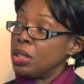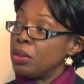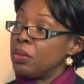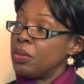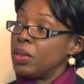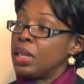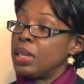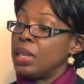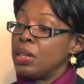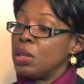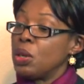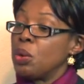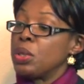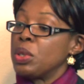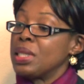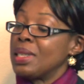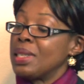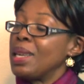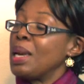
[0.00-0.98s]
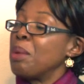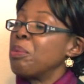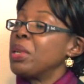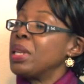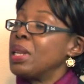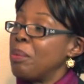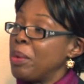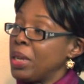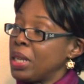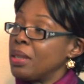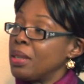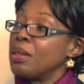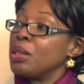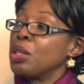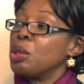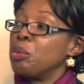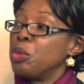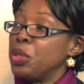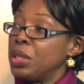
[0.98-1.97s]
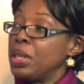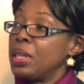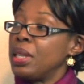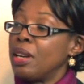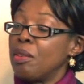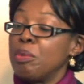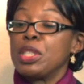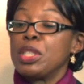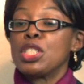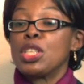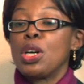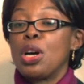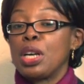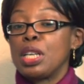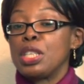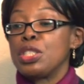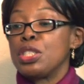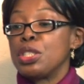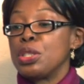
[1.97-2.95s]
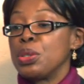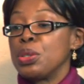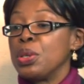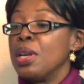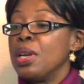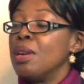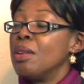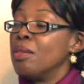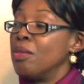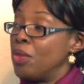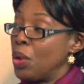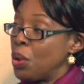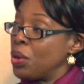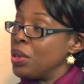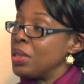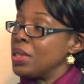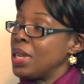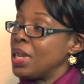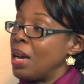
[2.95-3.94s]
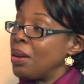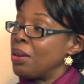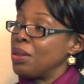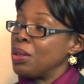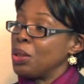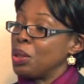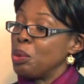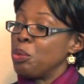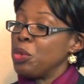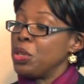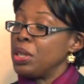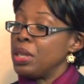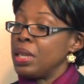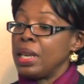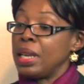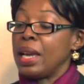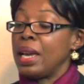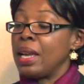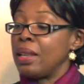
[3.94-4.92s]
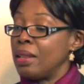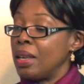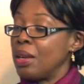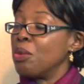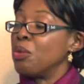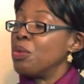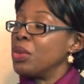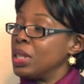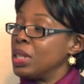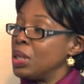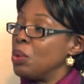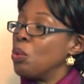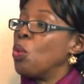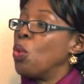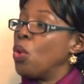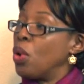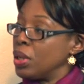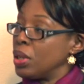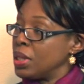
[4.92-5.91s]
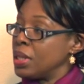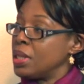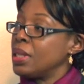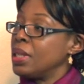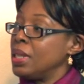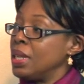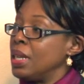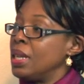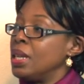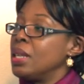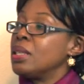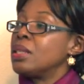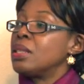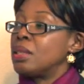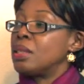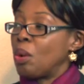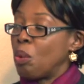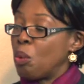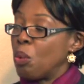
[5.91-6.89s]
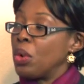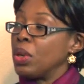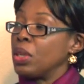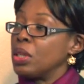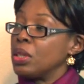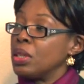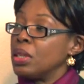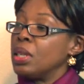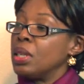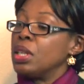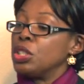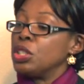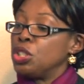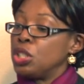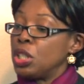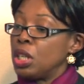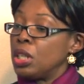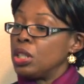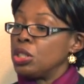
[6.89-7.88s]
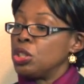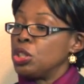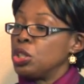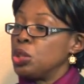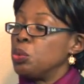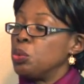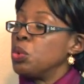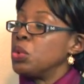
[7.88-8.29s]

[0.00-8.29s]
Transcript: of, and I know it's an epidemic in the community. I've been talking to voters out in the community, and they really want someone, a judge, who